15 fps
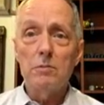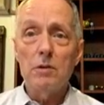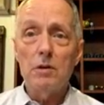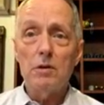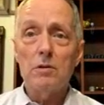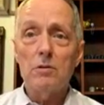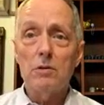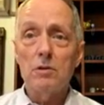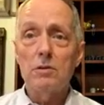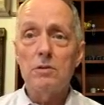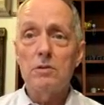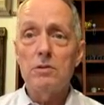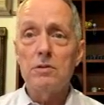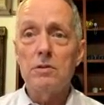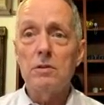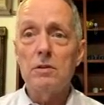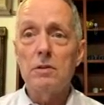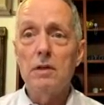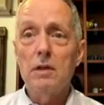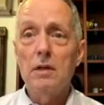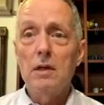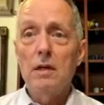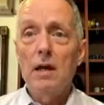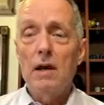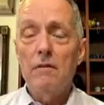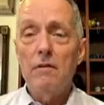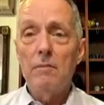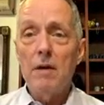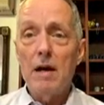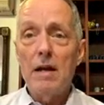Mark Thornton's
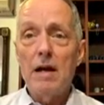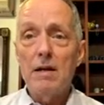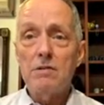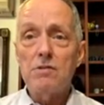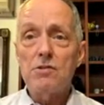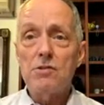Every Man Has a